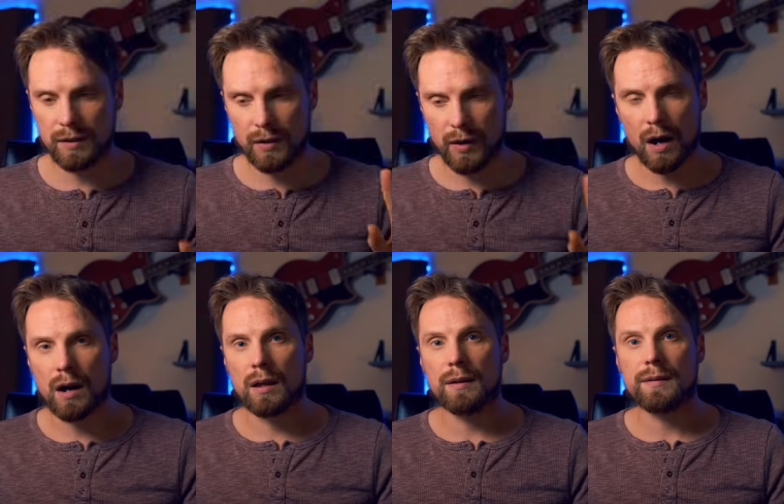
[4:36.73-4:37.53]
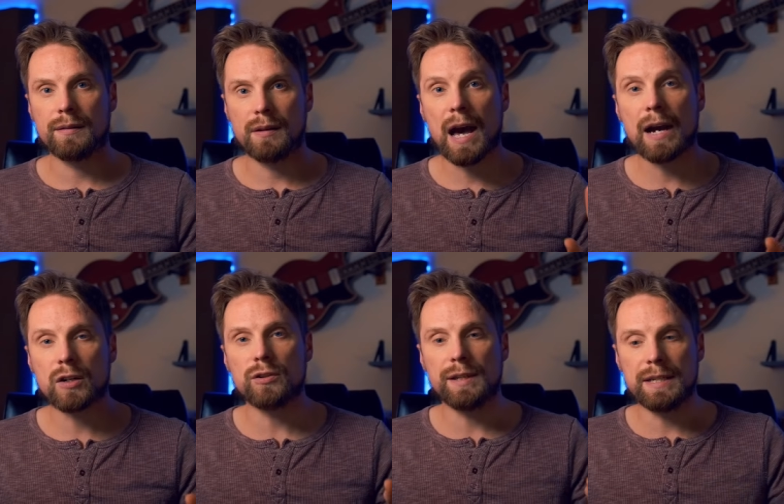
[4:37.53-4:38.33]
not
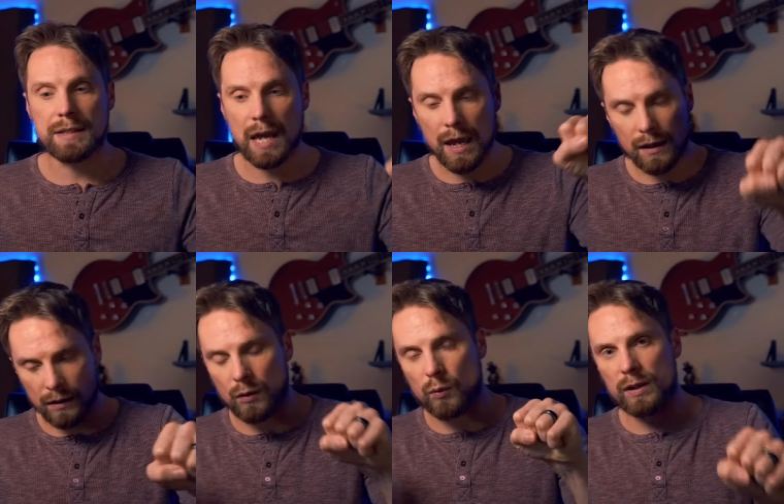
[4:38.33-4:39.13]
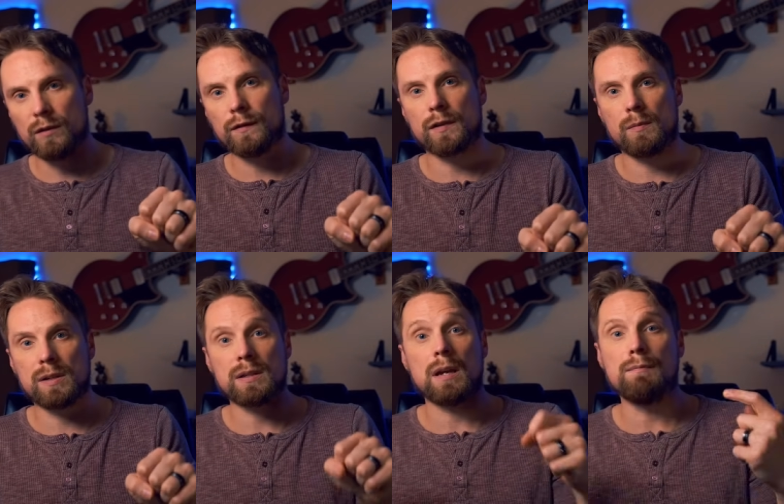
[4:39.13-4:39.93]
actually take the wheel from
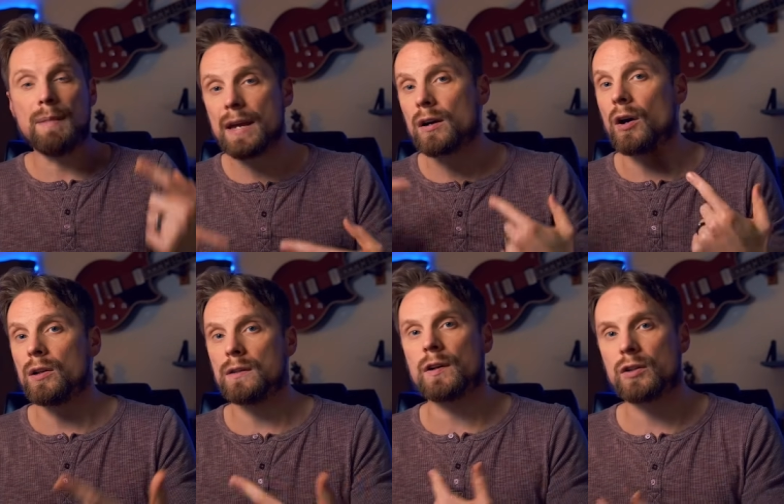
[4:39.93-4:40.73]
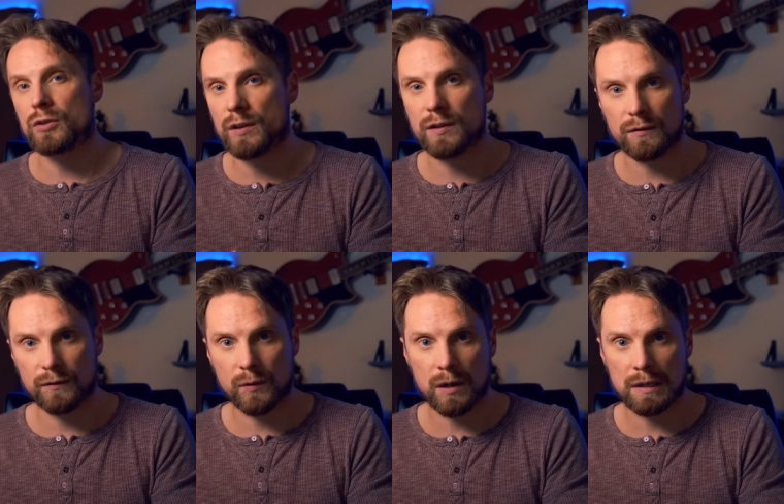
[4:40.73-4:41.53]
us and make all of our choices
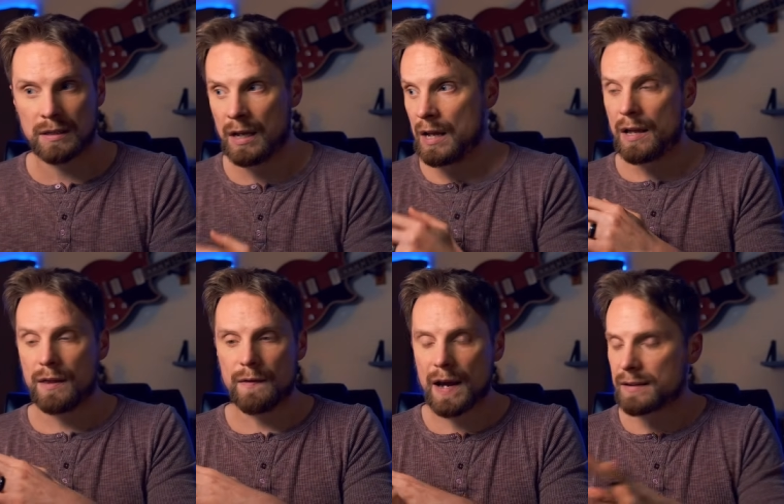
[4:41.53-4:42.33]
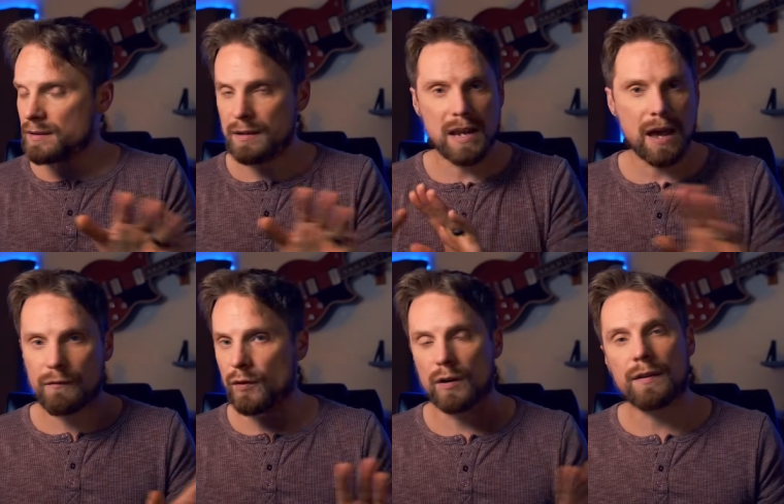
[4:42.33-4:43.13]
for us. That's
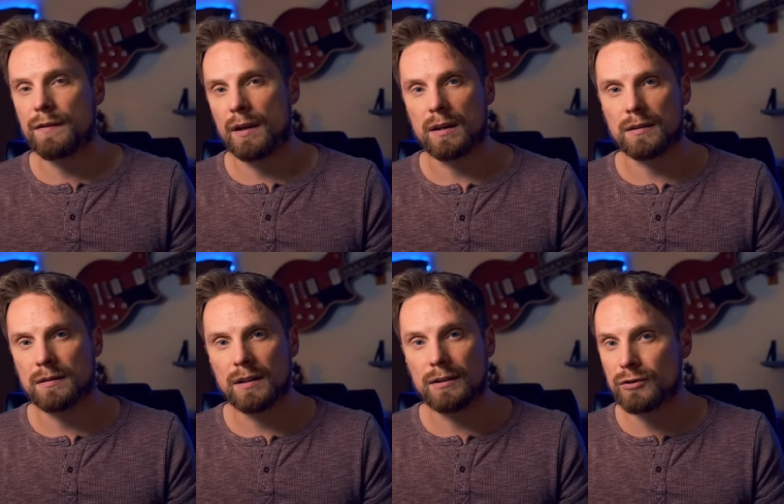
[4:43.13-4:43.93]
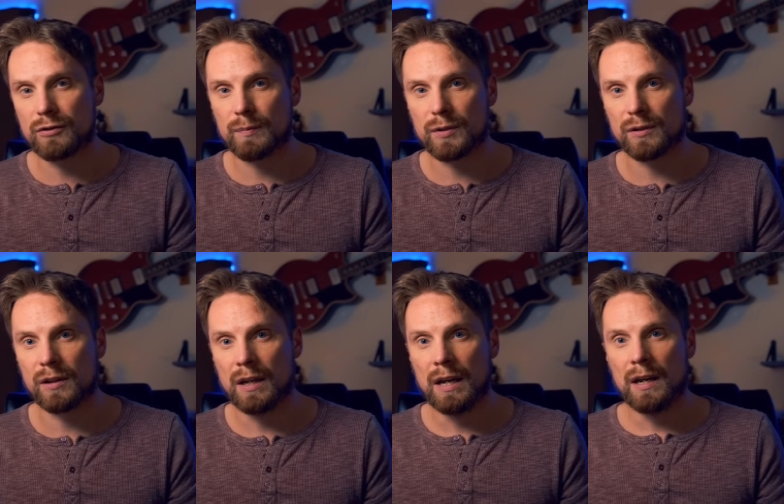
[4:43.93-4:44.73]
never a thing in
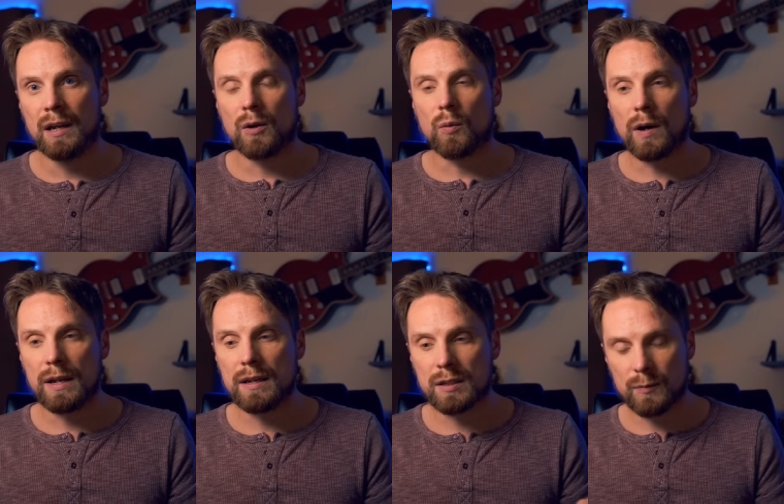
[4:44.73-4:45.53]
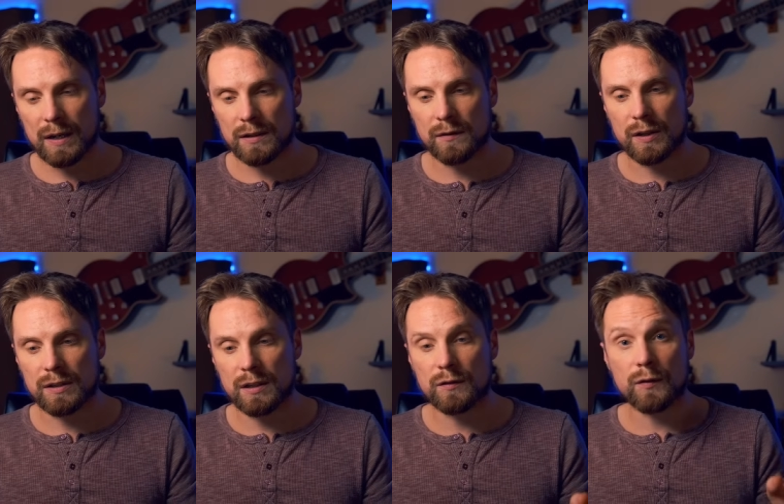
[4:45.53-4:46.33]
scripture. What he expects of
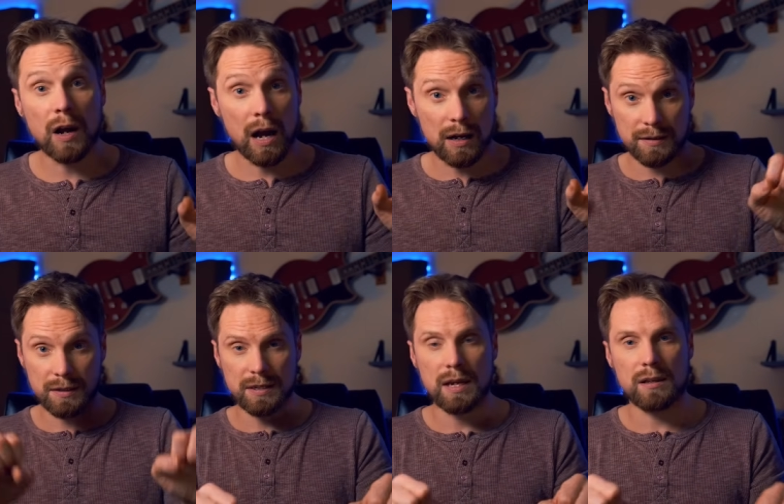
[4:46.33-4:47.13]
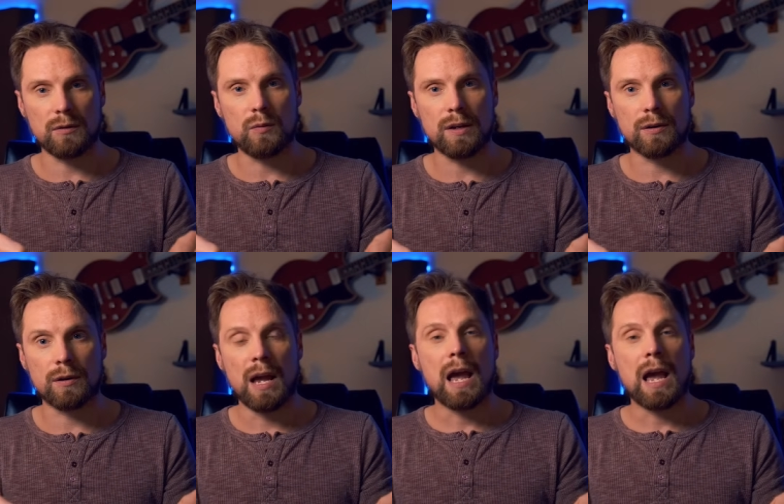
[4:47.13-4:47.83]
us is for us to take the wheel